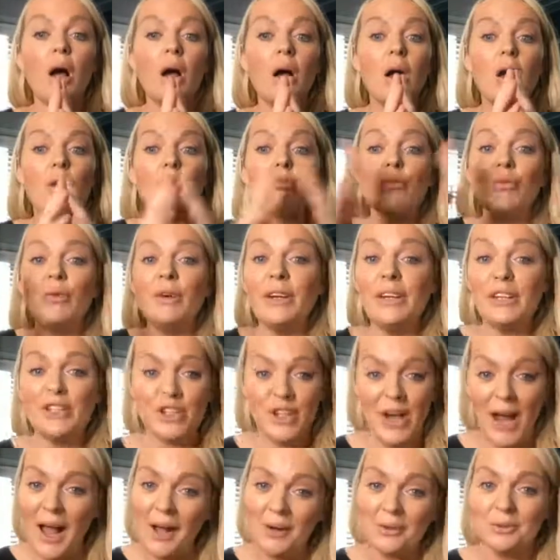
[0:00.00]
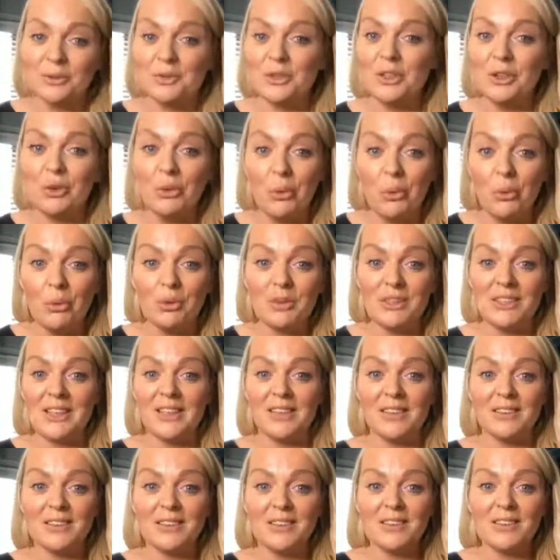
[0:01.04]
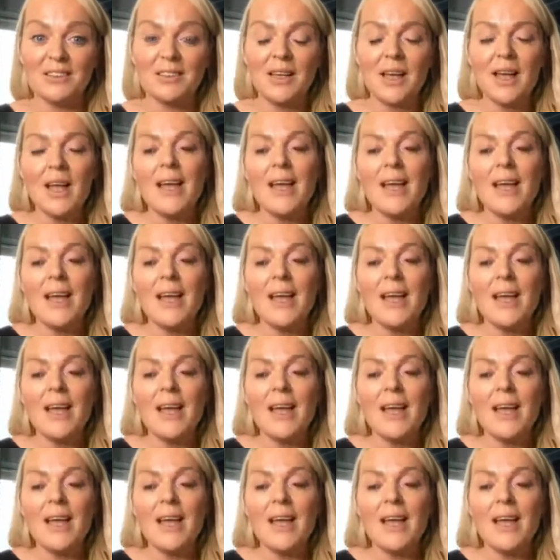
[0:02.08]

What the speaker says: reach out to your audience